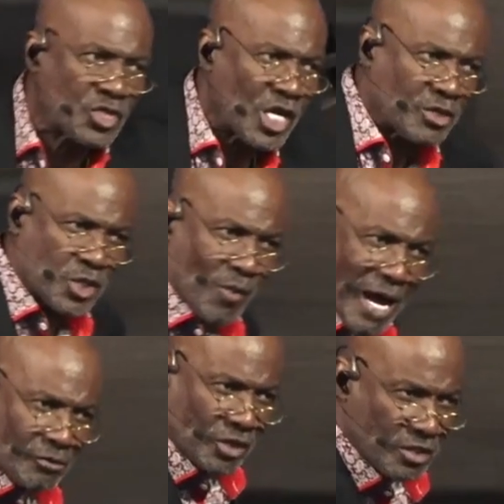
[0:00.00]
set you
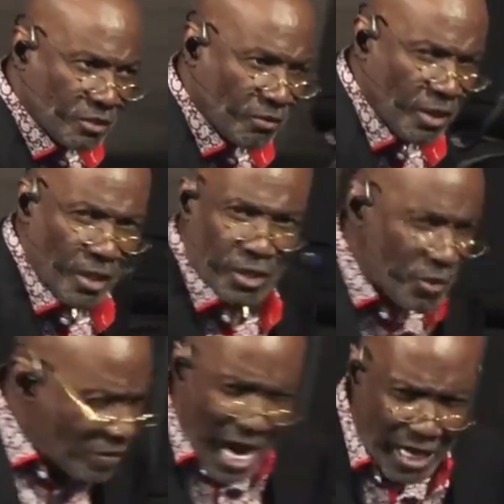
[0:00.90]
out to do.
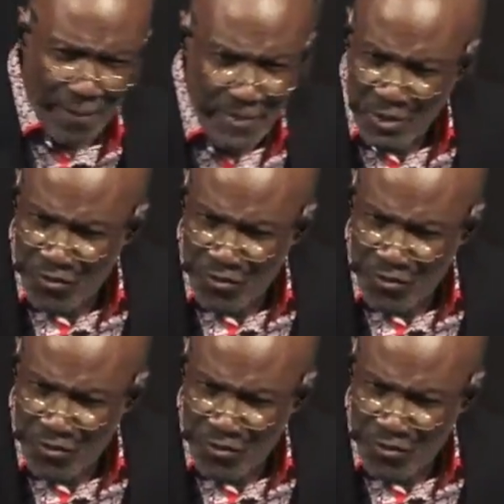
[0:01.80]
You got to be